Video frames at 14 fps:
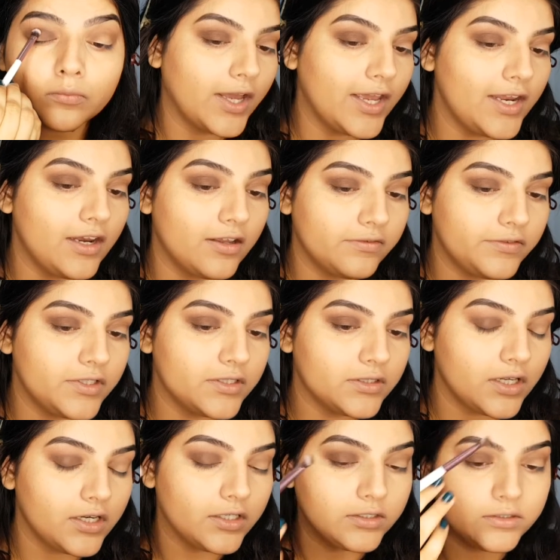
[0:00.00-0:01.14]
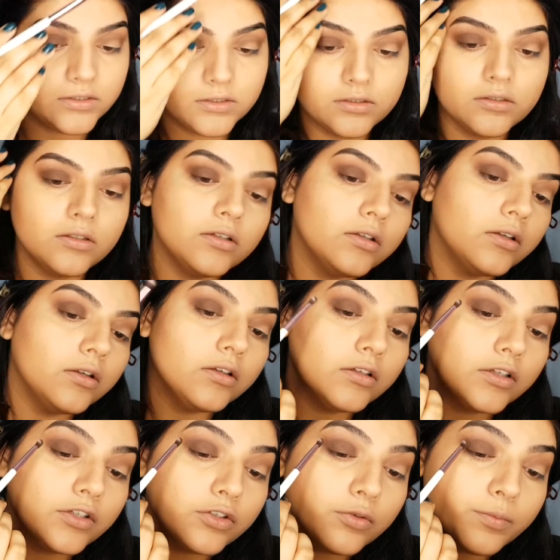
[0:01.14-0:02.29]
I love this color.
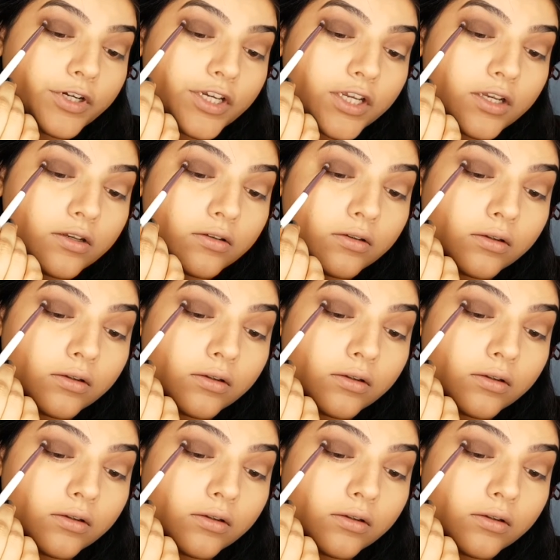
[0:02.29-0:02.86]
It's so pretty.